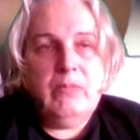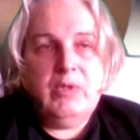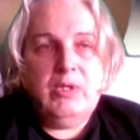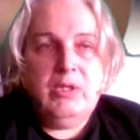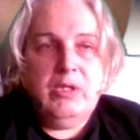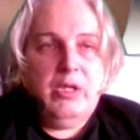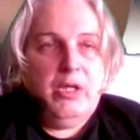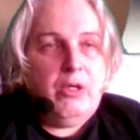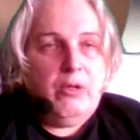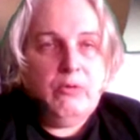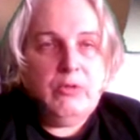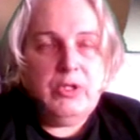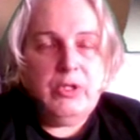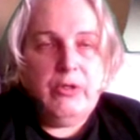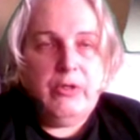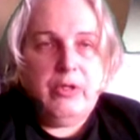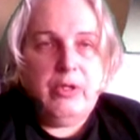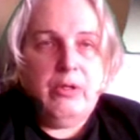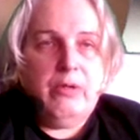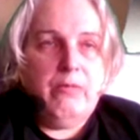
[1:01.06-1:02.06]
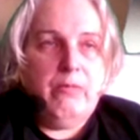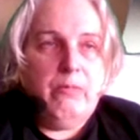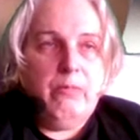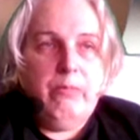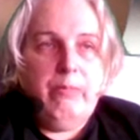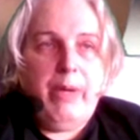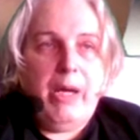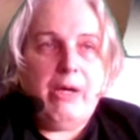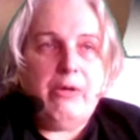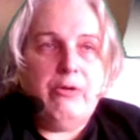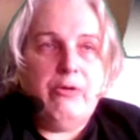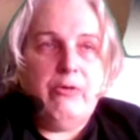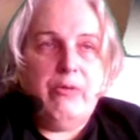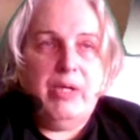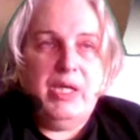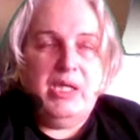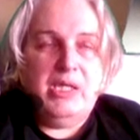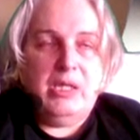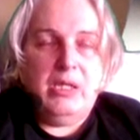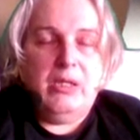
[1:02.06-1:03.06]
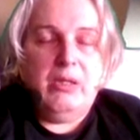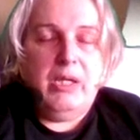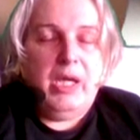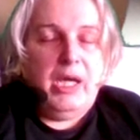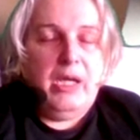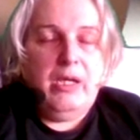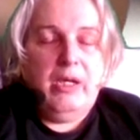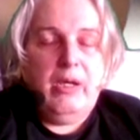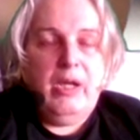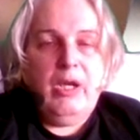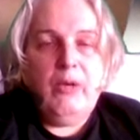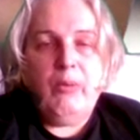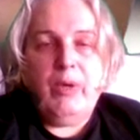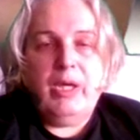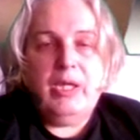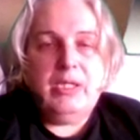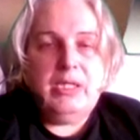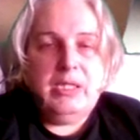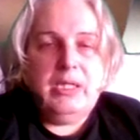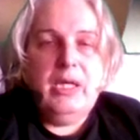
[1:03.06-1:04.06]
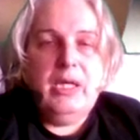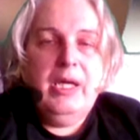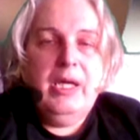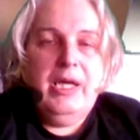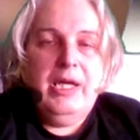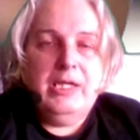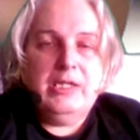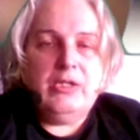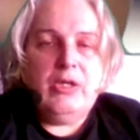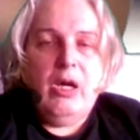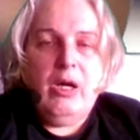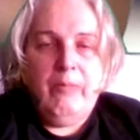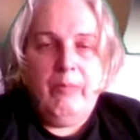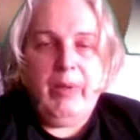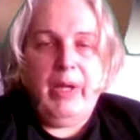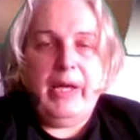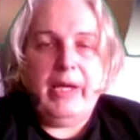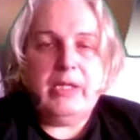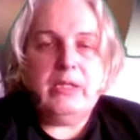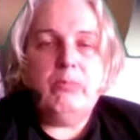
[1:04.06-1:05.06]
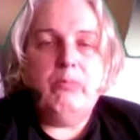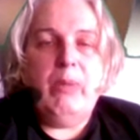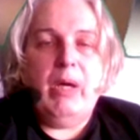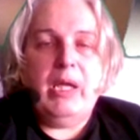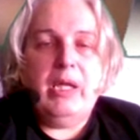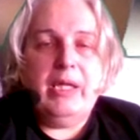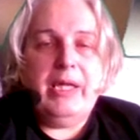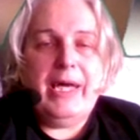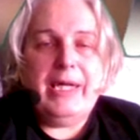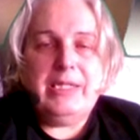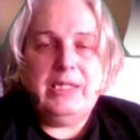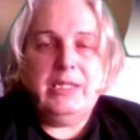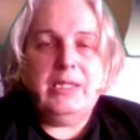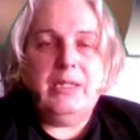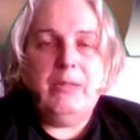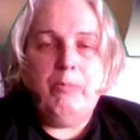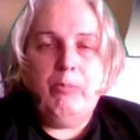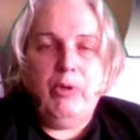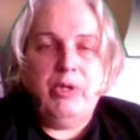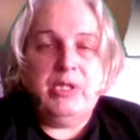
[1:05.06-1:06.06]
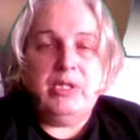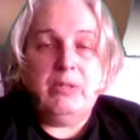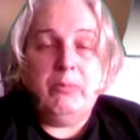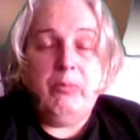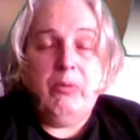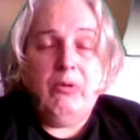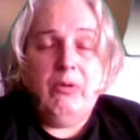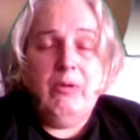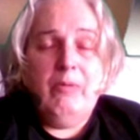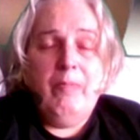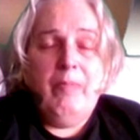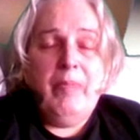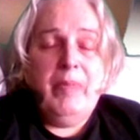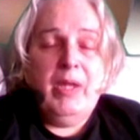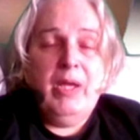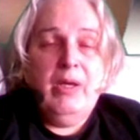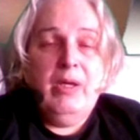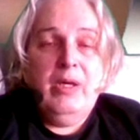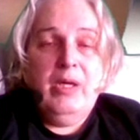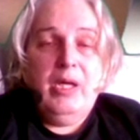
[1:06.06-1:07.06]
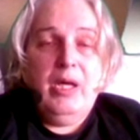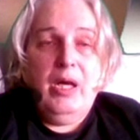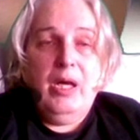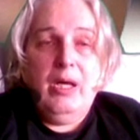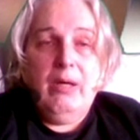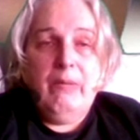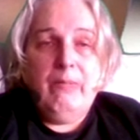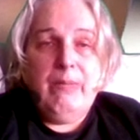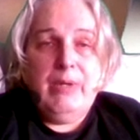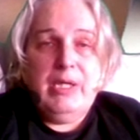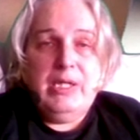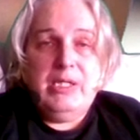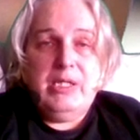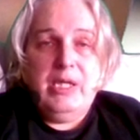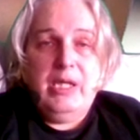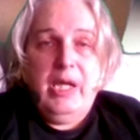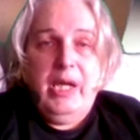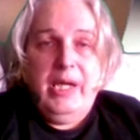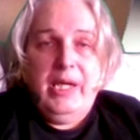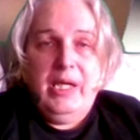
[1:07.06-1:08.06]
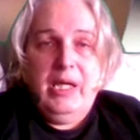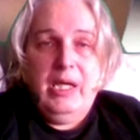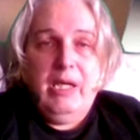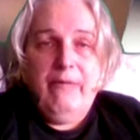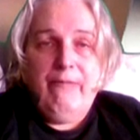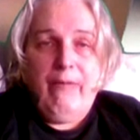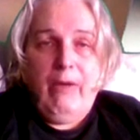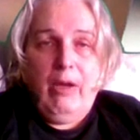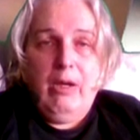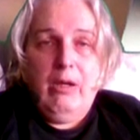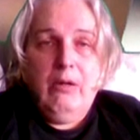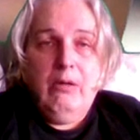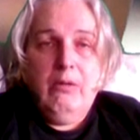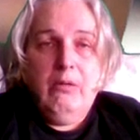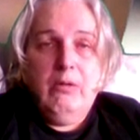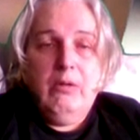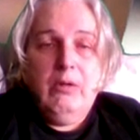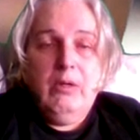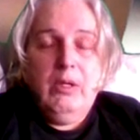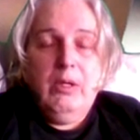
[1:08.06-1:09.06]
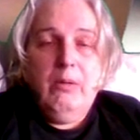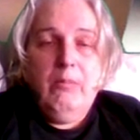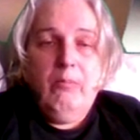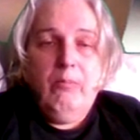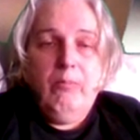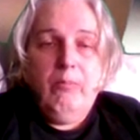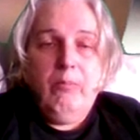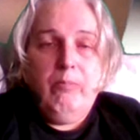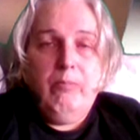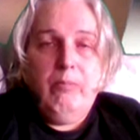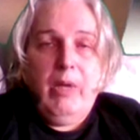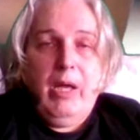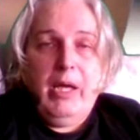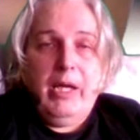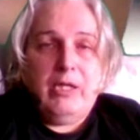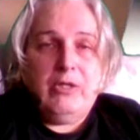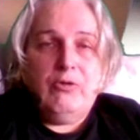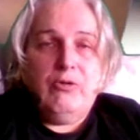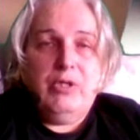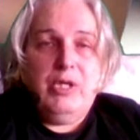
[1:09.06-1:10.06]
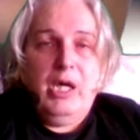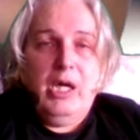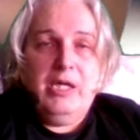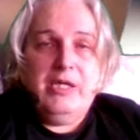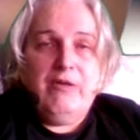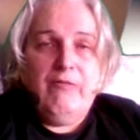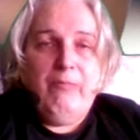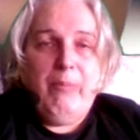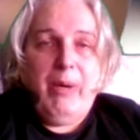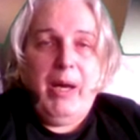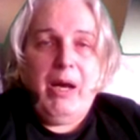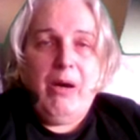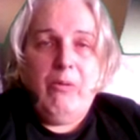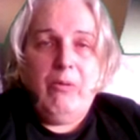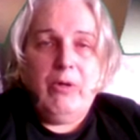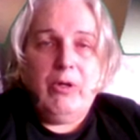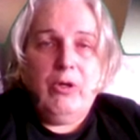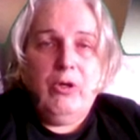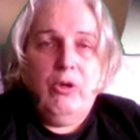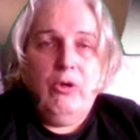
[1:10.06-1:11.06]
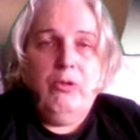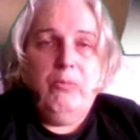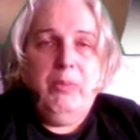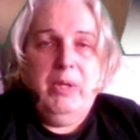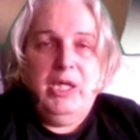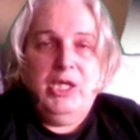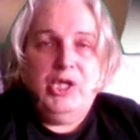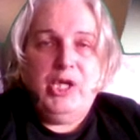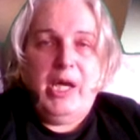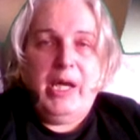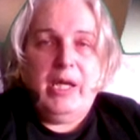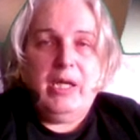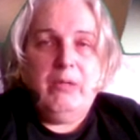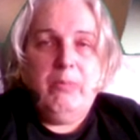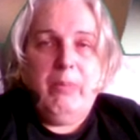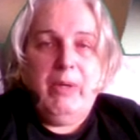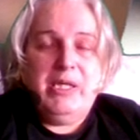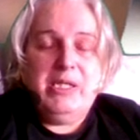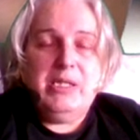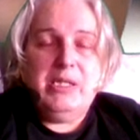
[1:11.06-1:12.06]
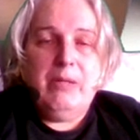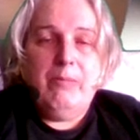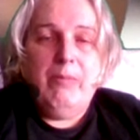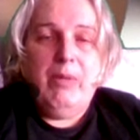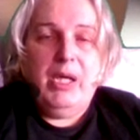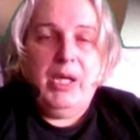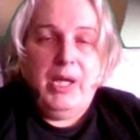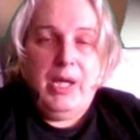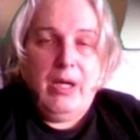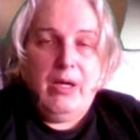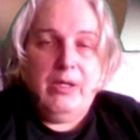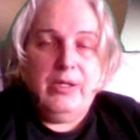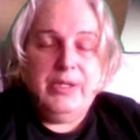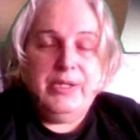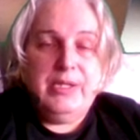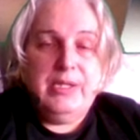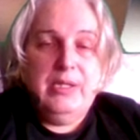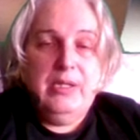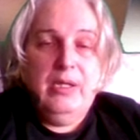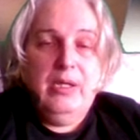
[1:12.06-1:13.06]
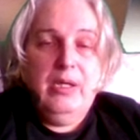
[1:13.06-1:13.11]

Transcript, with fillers: you know certain boundaries and and anyway it's it's complex but that's the principle um, is that any given exercise of power could be checked by somebody else